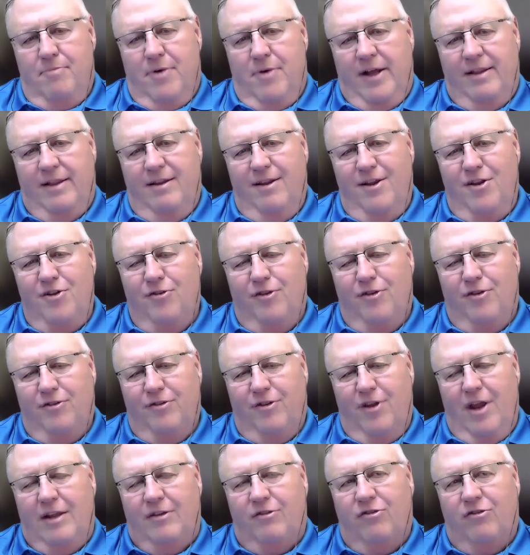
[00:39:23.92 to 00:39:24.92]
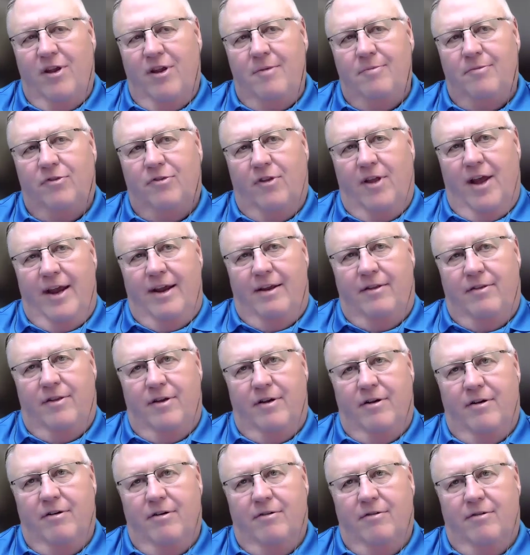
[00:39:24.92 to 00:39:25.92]
But you know, it seems like
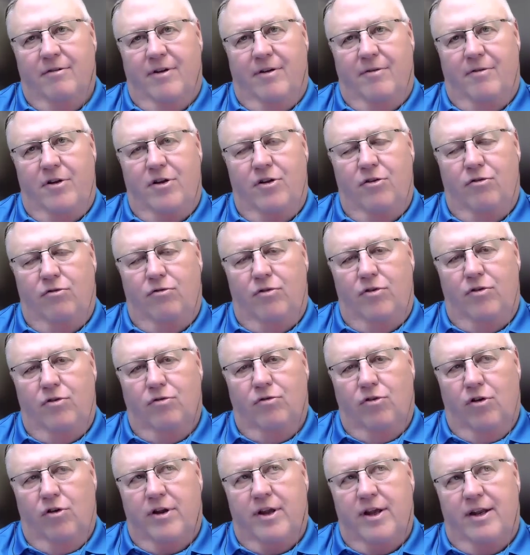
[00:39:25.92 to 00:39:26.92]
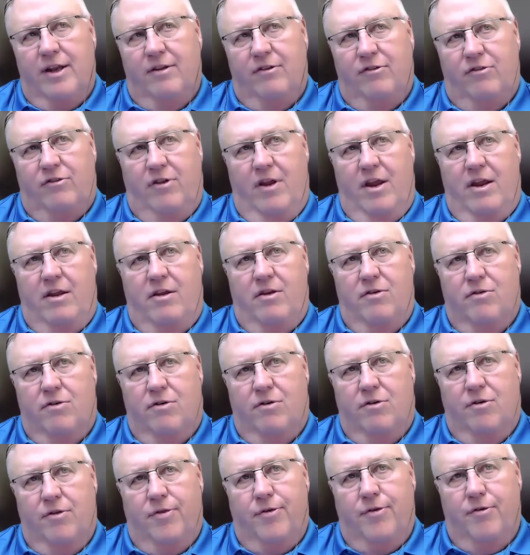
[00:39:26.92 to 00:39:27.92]
you look at
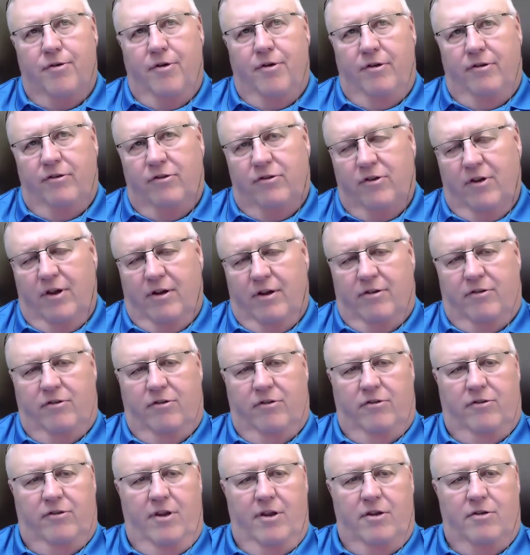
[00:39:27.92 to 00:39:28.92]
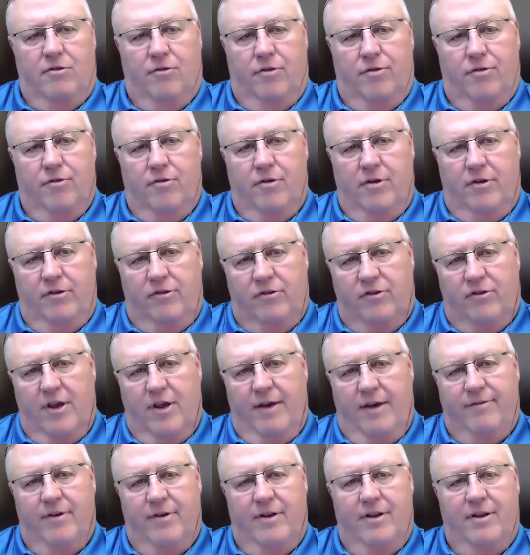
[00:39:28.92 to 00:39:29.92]
Ezekiel 36, Ezekiel
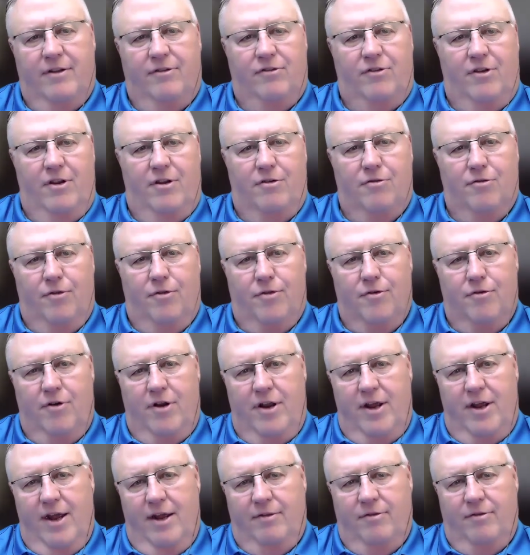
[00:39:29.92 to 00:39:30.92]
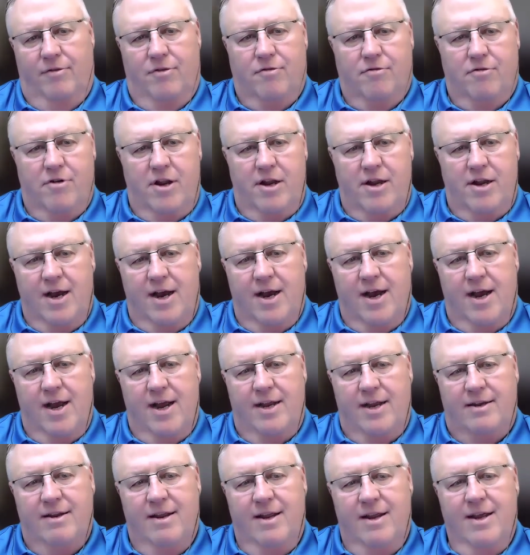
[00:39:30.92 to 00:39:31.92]
37, Ezekiel 38 and
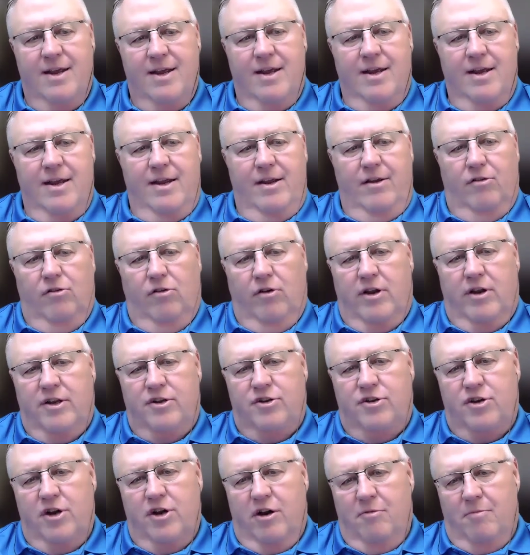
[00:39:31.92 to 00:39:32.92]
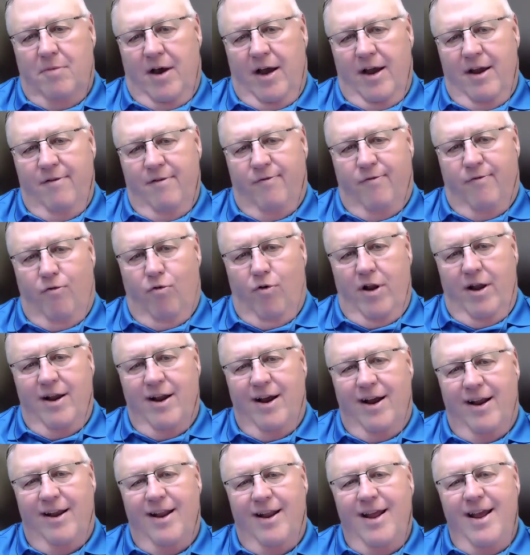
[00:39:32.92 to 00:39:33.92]
39. You look at Jeremiah
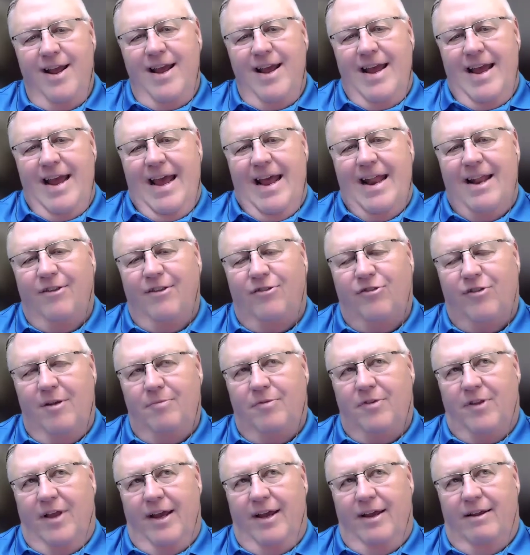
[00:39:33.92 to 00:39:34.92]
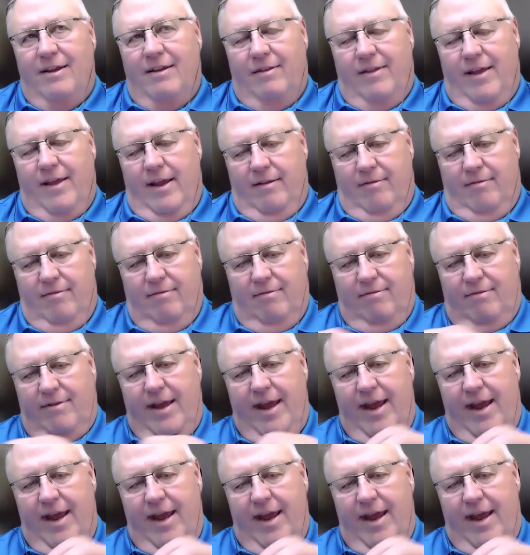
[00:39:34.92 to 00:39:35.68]
49, and it seems like they